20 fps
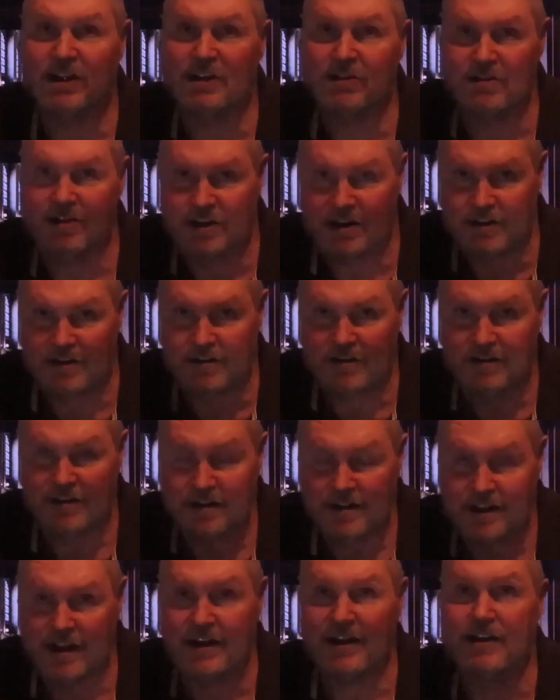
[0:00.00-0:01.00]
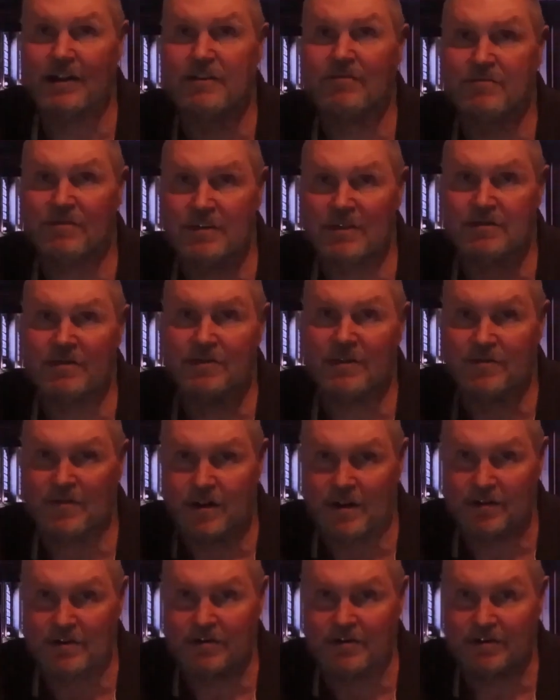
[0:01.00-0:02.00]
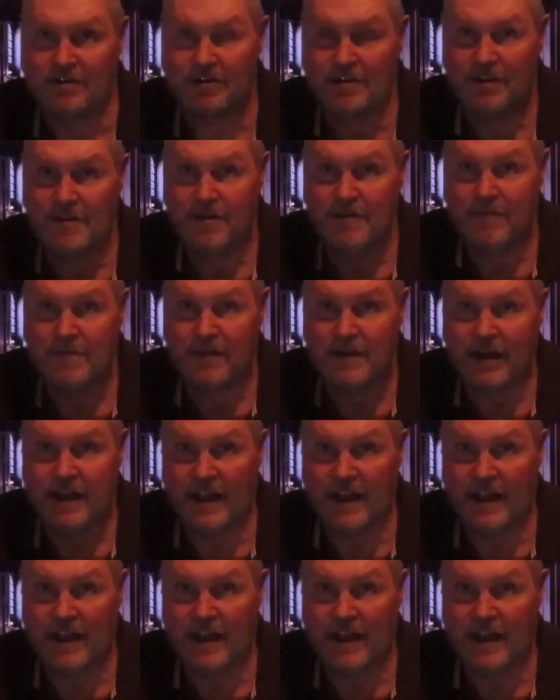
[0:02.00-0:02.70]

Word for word: He's here. And he fits the verses.